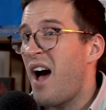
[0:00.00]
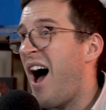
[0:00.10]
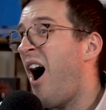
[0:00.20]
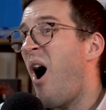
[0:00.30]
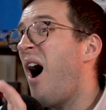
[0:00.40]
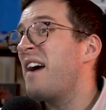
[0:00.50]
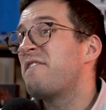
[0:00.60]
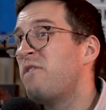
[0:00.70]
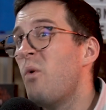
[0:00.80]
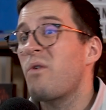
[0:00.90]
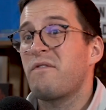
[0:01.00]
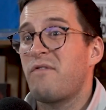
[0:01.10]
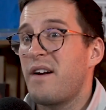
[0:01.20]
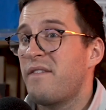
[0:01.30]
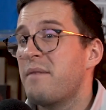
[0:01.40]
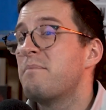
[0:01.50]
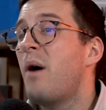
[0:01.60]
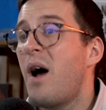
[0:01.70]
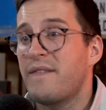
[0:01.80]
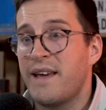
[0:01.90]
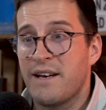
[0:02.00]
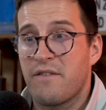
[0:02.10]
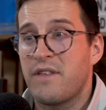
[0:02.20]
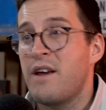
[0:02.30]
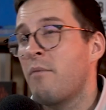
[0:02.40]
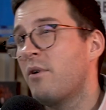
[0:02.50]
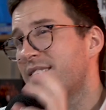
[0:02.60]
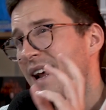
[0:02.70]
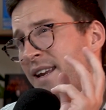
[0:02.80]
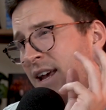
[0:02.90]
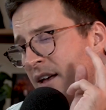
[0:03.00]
high 4 in front of it by the end of the year. I'm not telling you